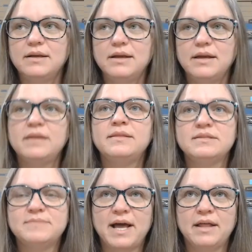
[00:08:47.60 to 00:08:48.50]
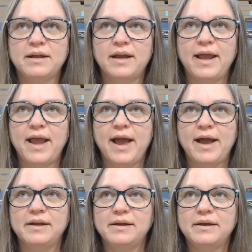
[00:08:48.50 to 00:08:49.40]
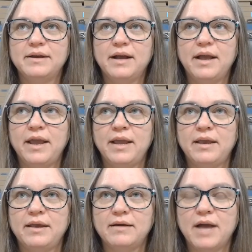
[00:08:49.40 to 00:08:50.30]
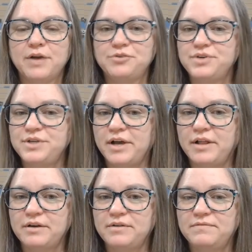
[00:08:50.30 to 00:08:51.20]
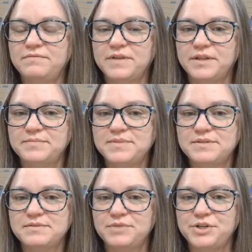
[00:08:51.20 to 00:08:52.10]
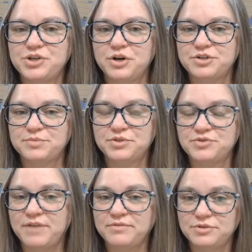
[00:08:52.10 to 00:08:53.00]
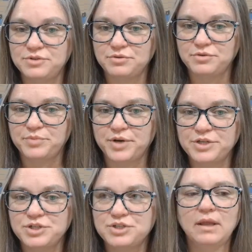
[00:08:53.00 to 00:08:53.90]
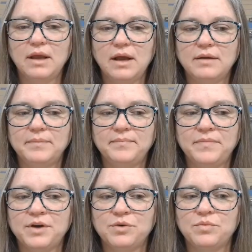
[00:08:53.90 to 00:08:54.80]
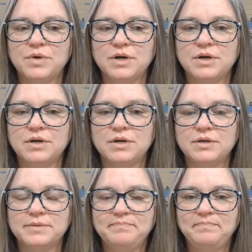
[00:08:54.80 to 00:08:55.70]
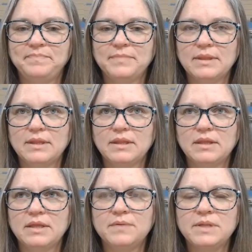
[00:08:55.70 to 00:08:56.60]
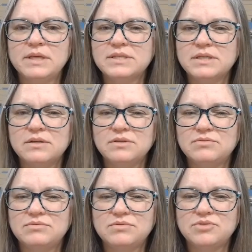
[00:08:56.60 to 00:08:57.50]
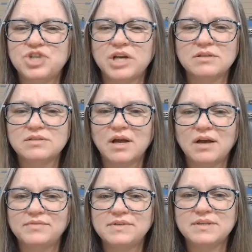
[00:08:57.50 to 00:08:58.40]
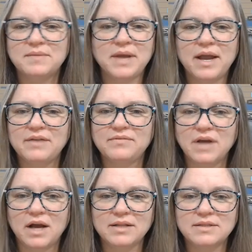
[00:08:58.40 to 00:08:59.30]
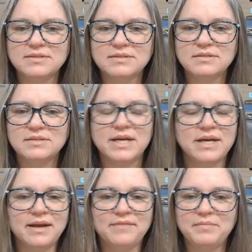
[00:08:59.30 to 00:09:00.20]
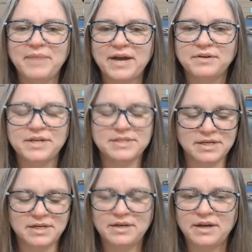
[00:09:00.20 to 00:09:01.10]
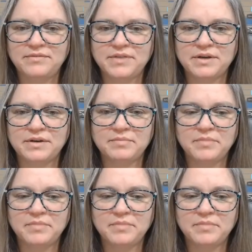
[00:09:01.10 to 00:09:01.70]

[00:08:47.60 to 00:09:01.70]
In this palette, I had a $100 Philips rechargeable travel toothbrush. They were these little gel soft, some kind of guns. They didn't have the batteries, they didn't have the